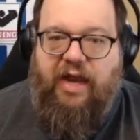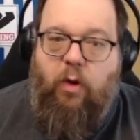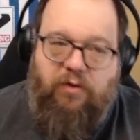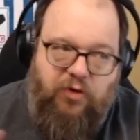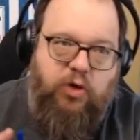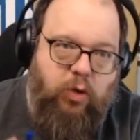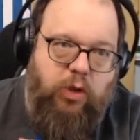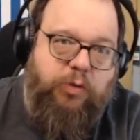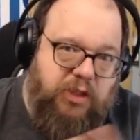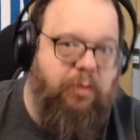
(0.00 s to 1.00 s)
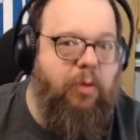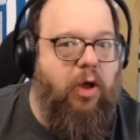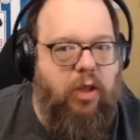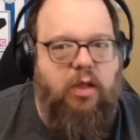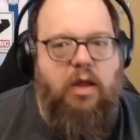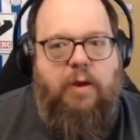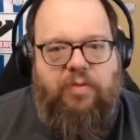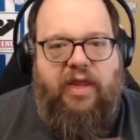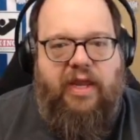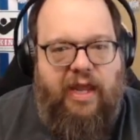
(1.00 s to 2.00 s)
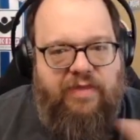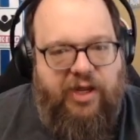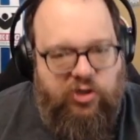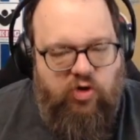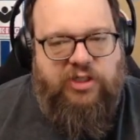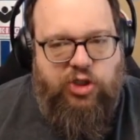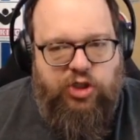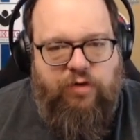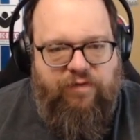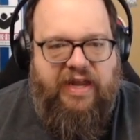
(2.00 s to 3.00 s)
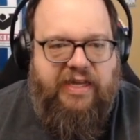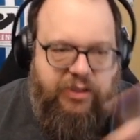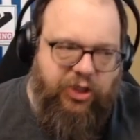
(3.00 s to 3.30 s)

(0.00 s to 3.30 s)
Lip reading: Now, if you do lose the ball, like in that transition phase,